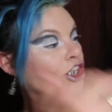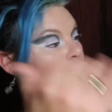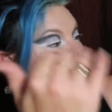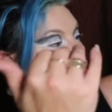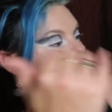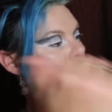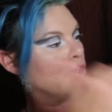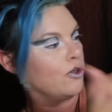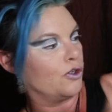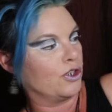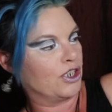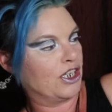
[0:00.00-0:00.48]

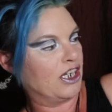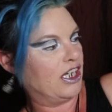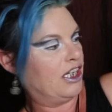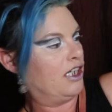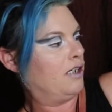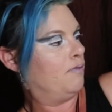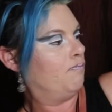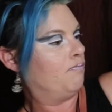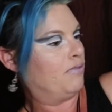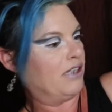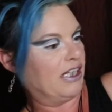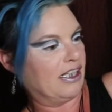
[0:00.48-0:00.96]
you could
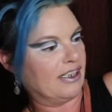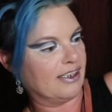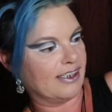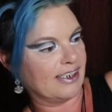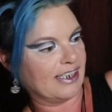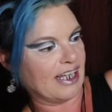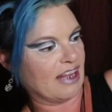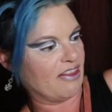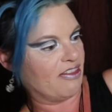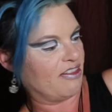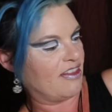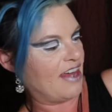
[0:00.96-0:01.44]
keep bits
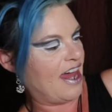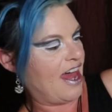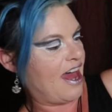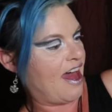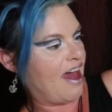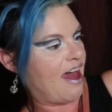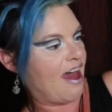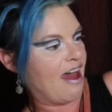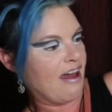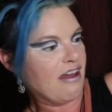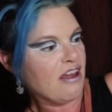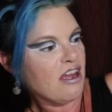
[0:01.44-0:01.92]
in
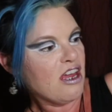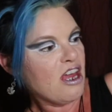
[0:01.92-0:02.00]
there.